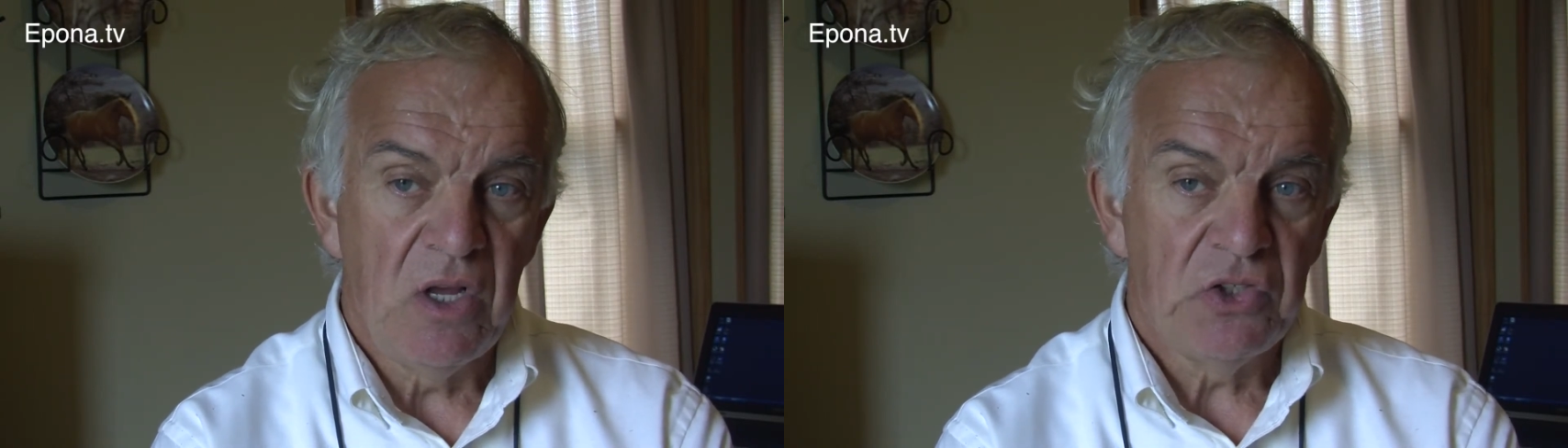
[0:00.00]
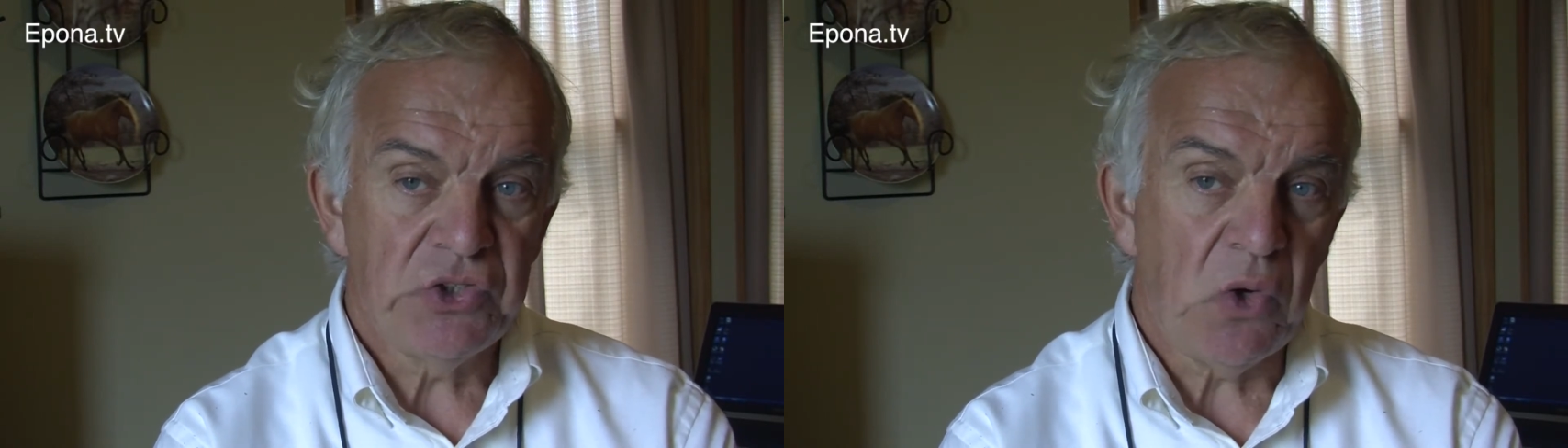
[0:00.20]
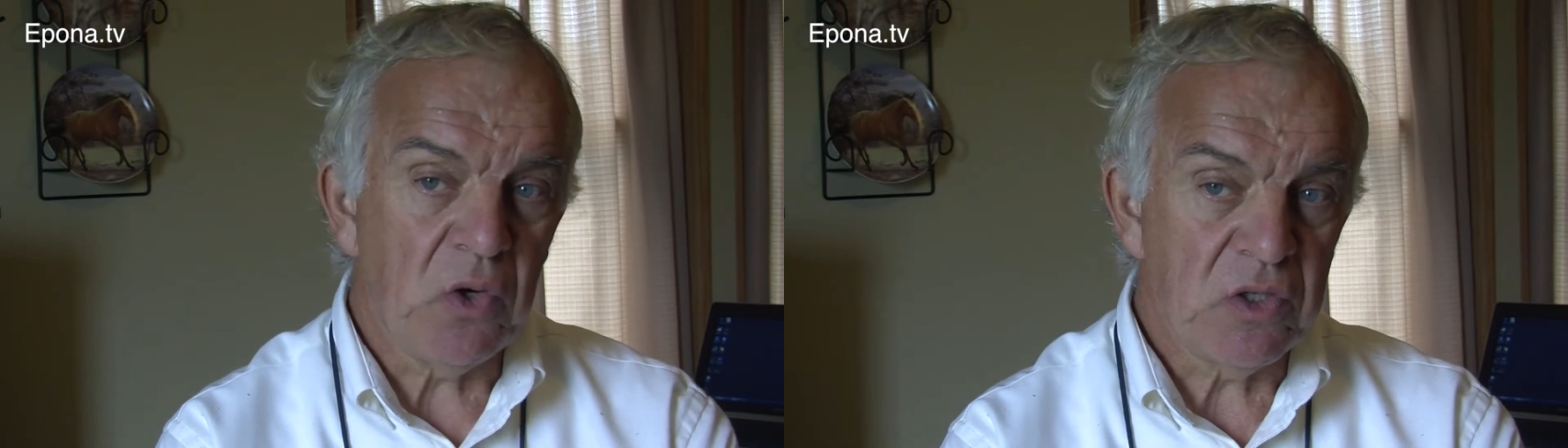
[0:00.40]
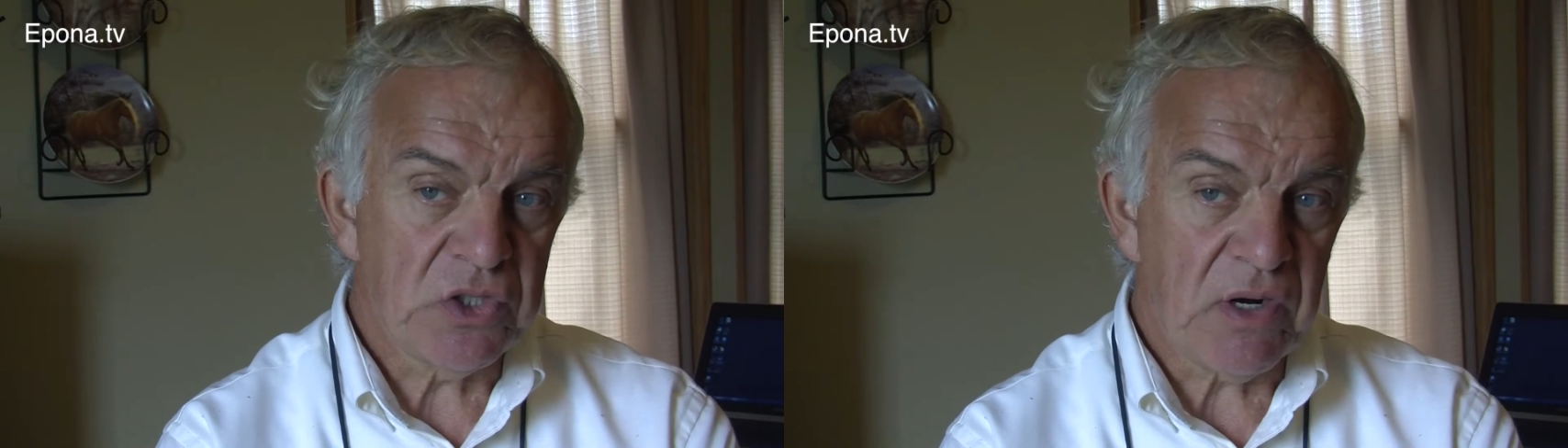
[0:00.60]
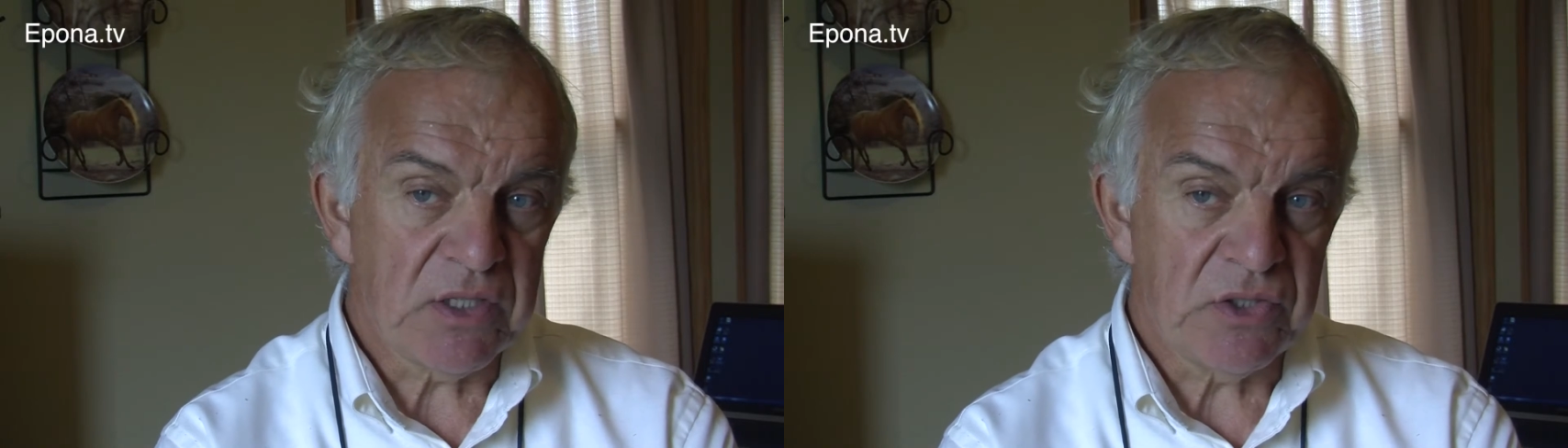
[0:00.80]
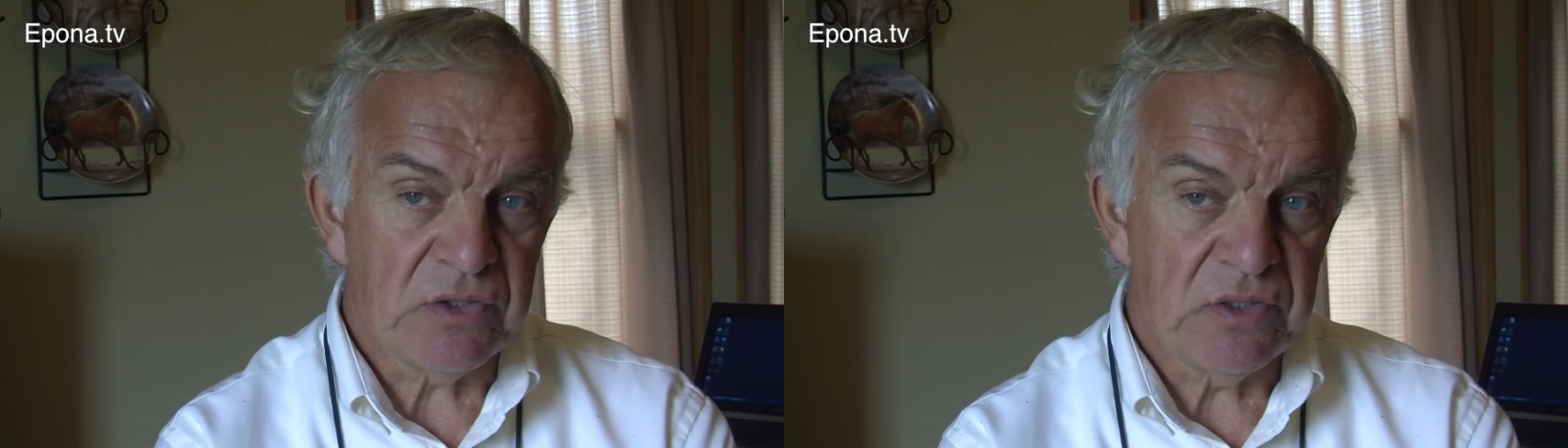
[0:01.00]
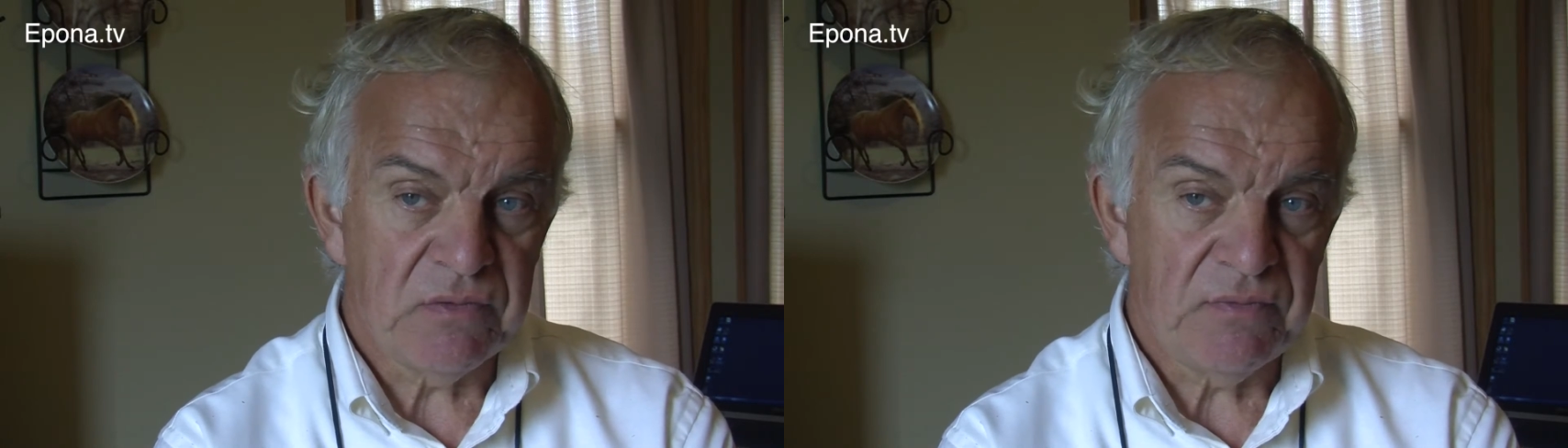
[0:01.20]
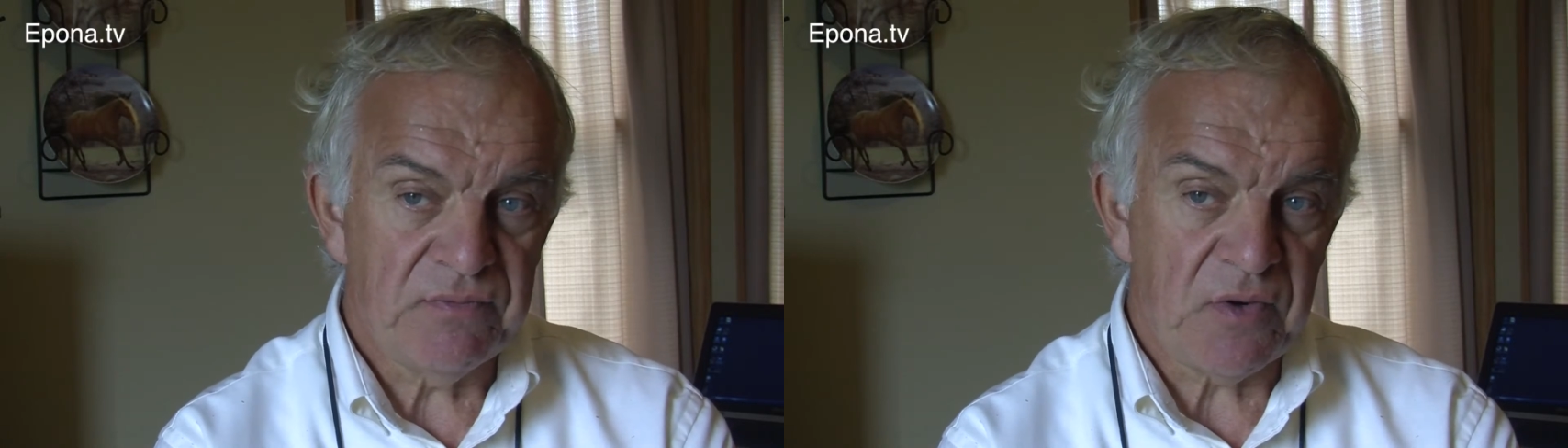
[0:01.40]
solar
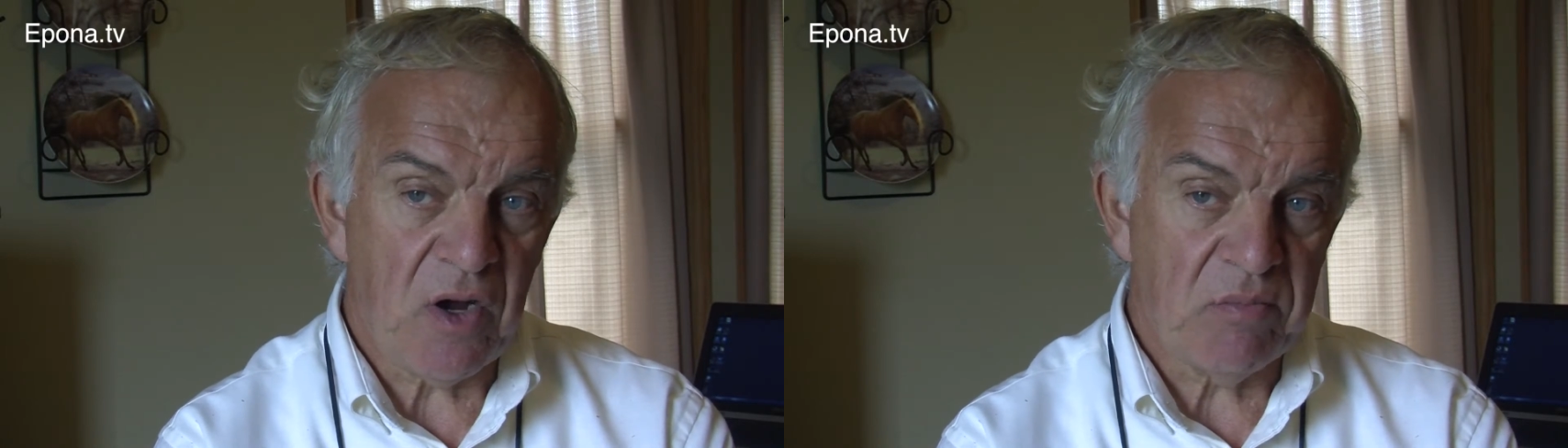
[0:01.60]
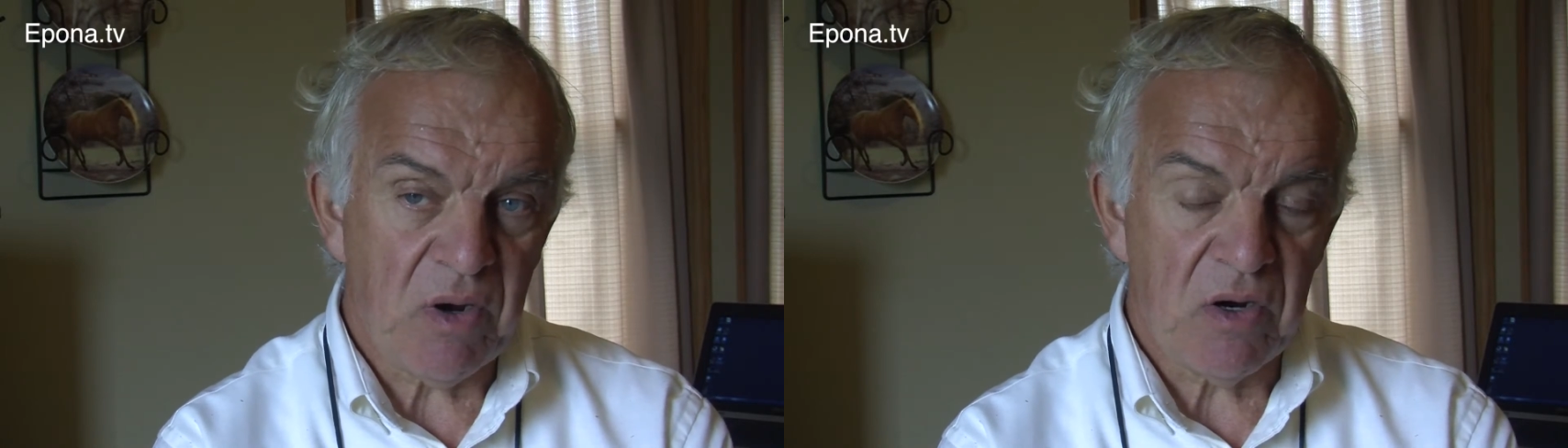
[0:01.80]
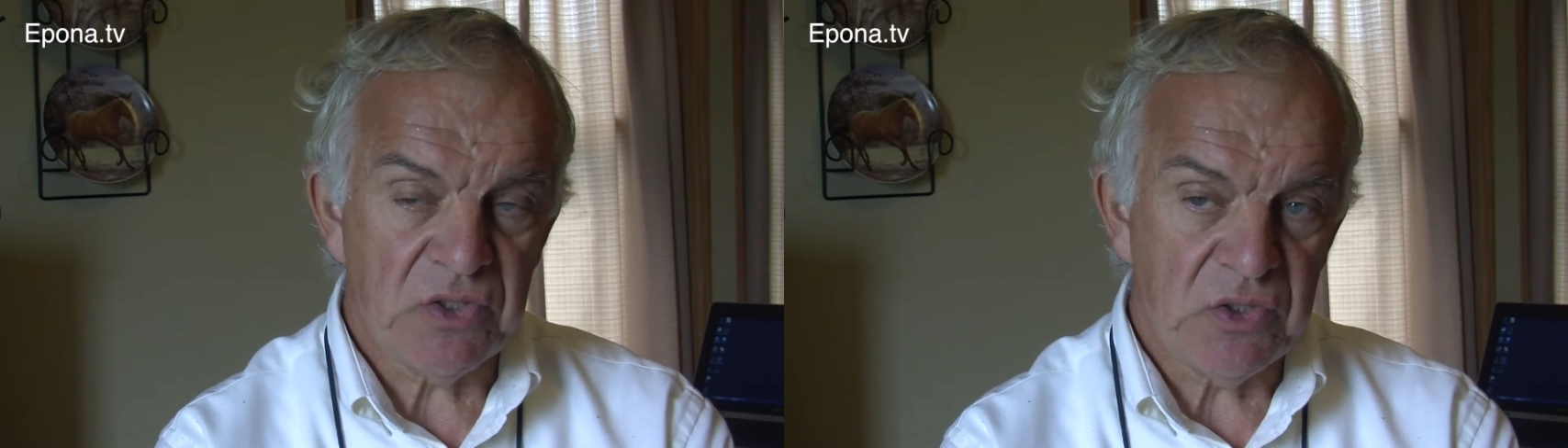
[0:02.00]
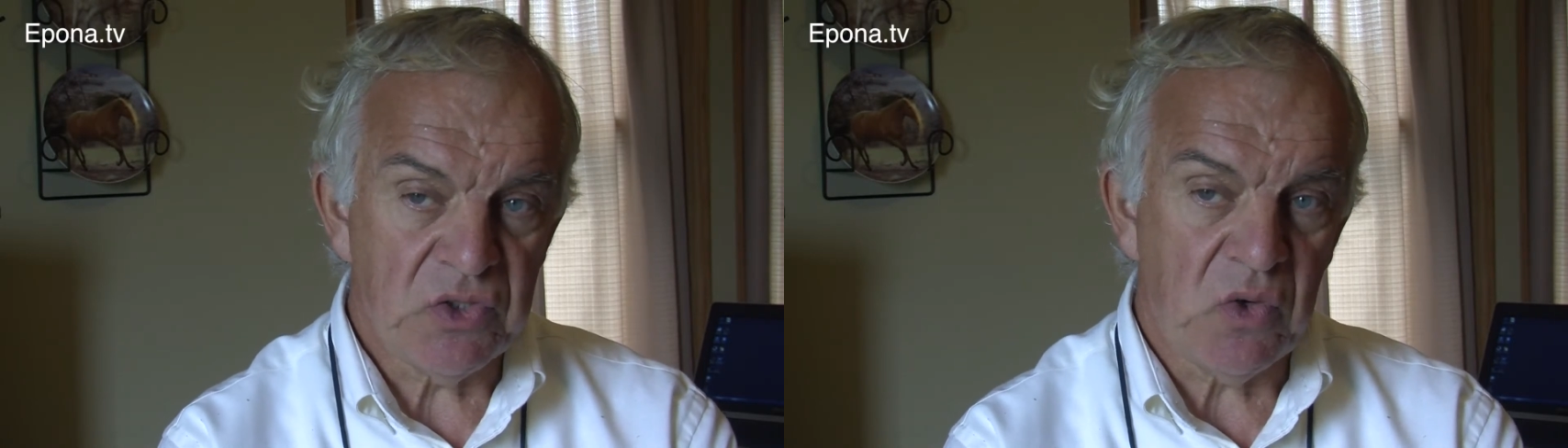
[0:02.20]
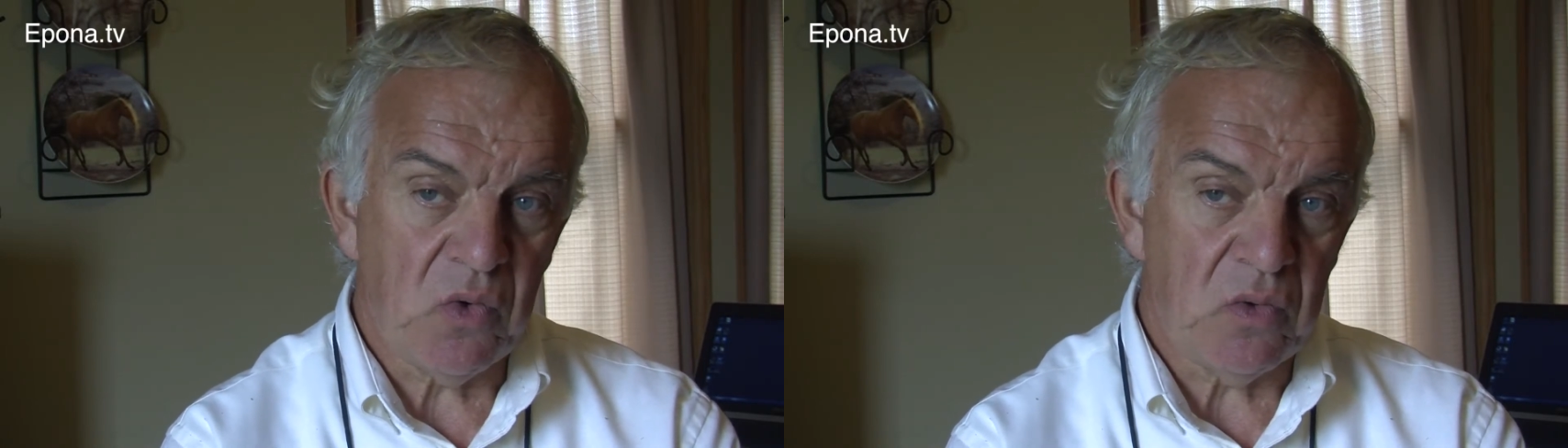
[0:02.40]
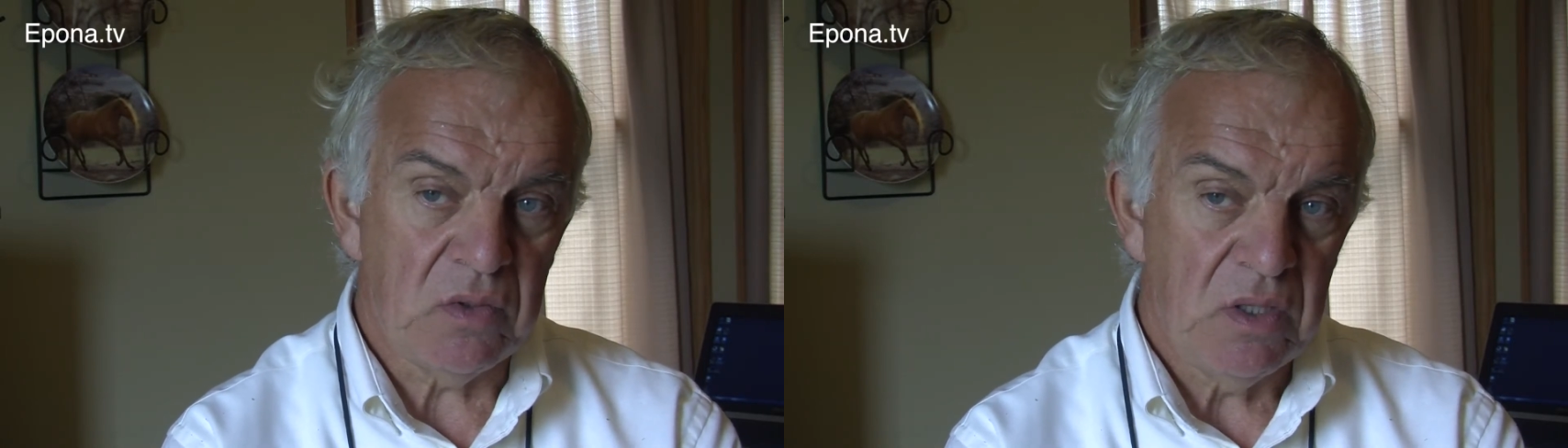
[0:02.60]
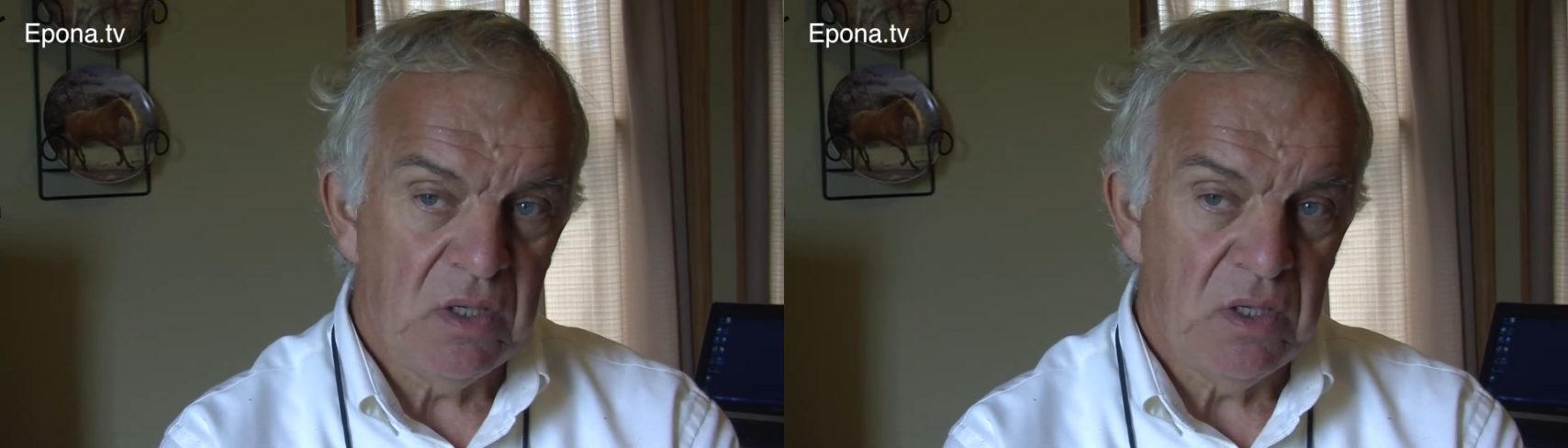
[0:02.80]
structures, frog bars and sole,